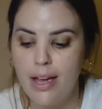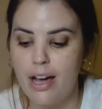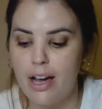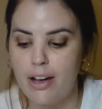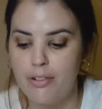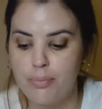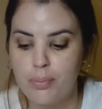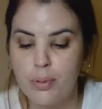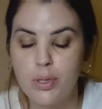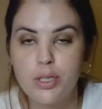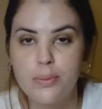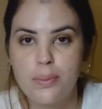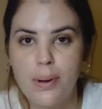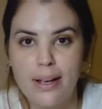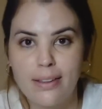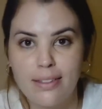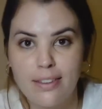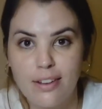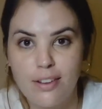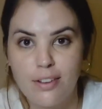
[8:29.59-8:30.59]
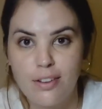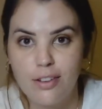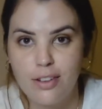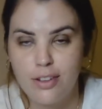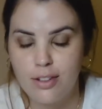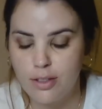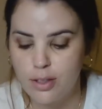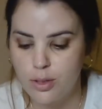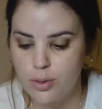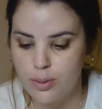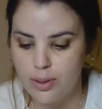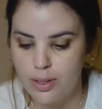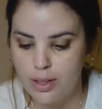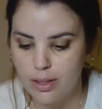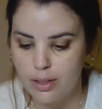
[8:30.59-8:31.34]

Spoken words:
I've pushed back the cuticles with the